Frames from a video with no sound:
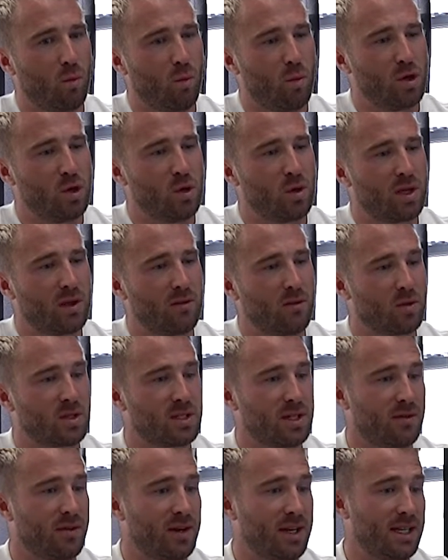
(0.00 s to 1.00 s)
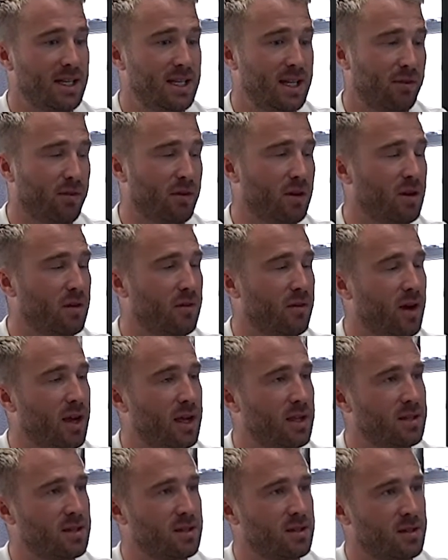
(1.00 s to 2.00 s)
would you give yourself any different
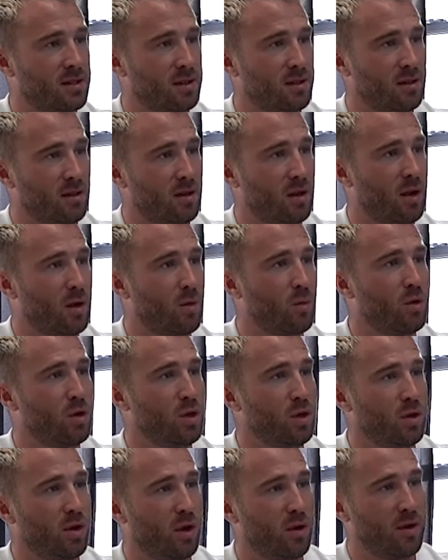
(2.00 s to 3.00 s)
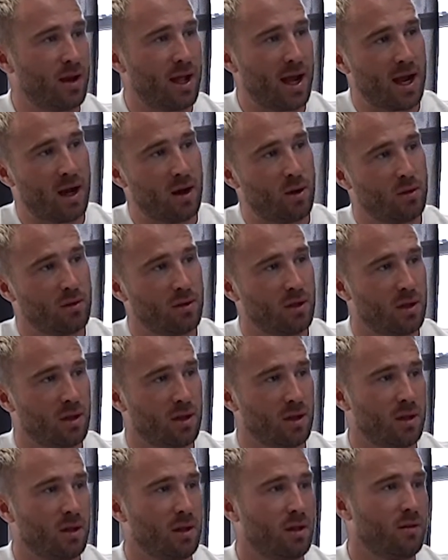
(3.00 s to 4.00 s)
advice knowing what you know now
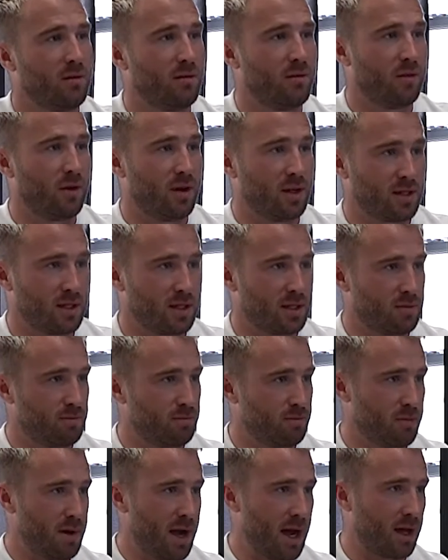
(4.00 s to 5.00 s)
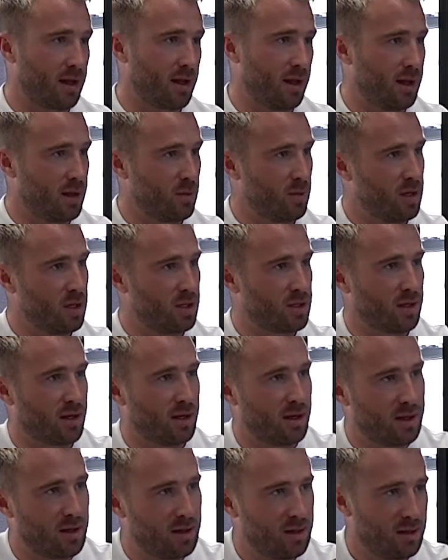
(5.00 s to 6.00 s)
versus back then when you
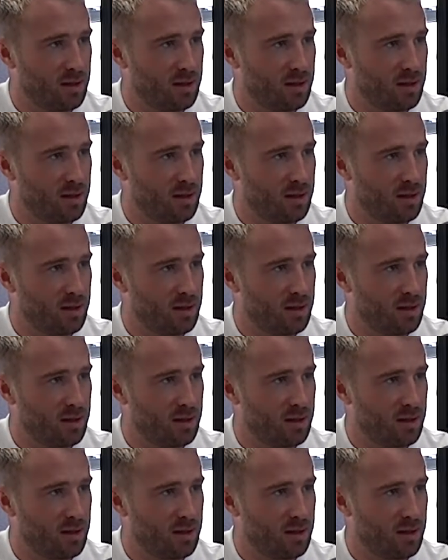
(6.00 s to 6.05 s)
started?